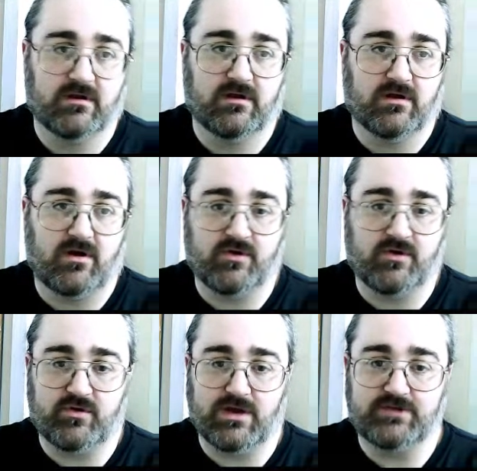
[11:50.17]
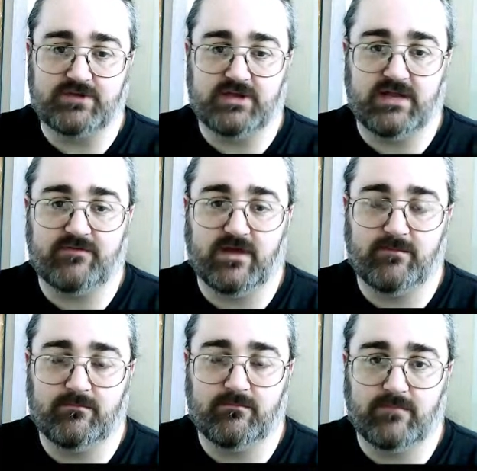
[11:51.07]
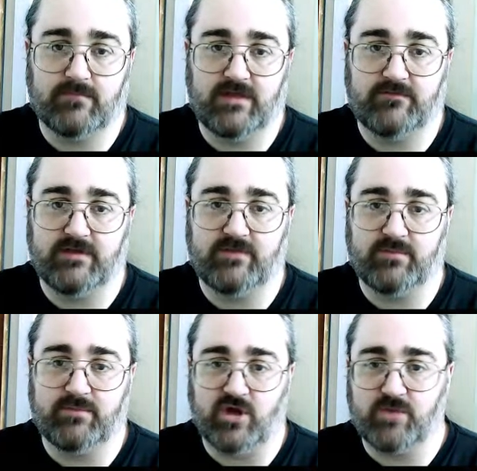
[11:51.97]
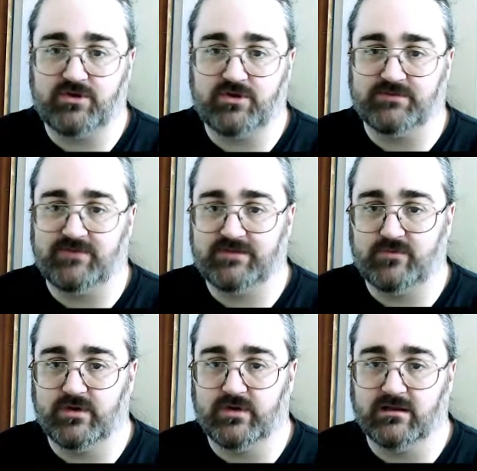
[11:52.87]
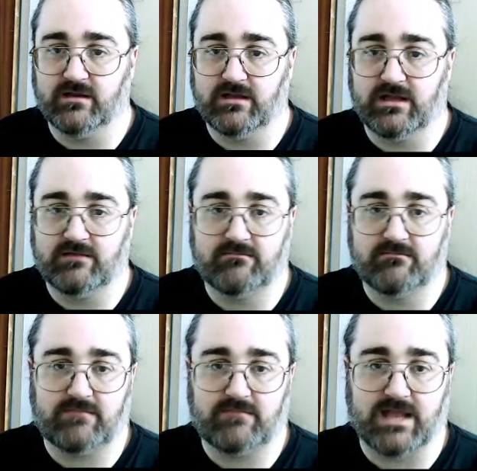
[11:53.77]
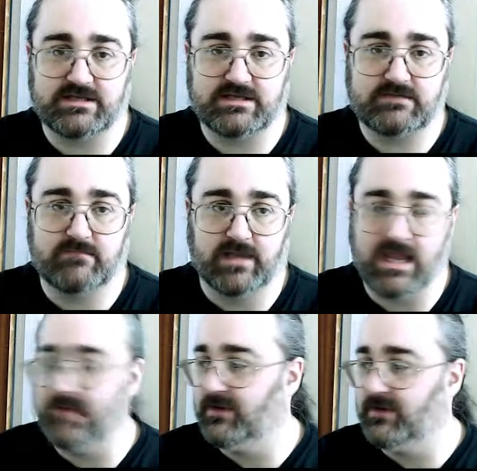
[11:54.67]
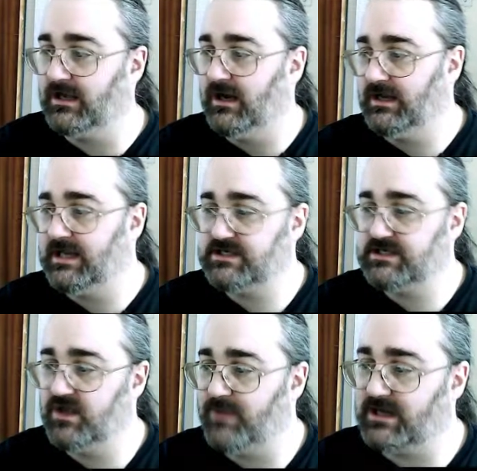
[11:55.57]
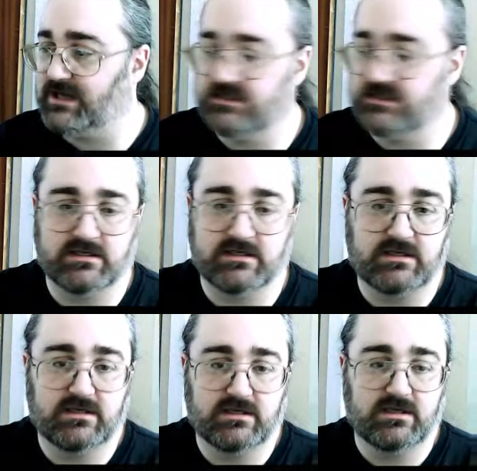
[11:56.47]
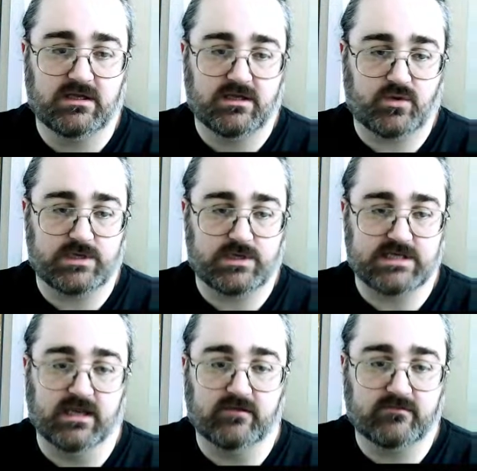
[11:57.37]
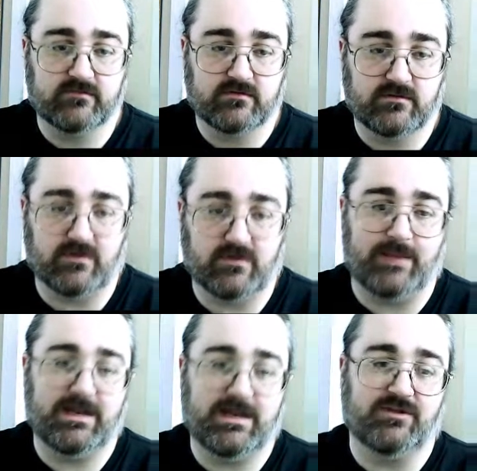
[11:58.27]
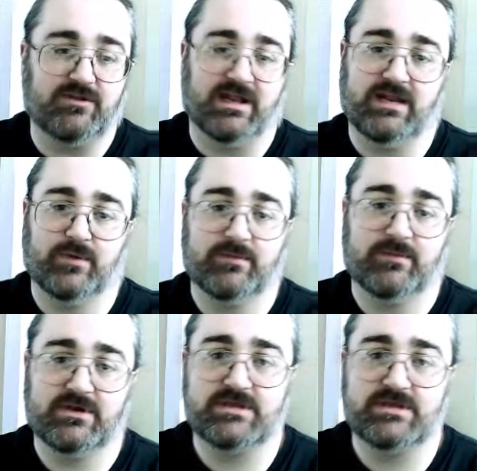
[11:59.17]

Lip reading: On the grounds that if I blow up because I'm fast forwarding, then that's the game and I get to go back to the quick save. Well, I mean, I do that anyway because I'm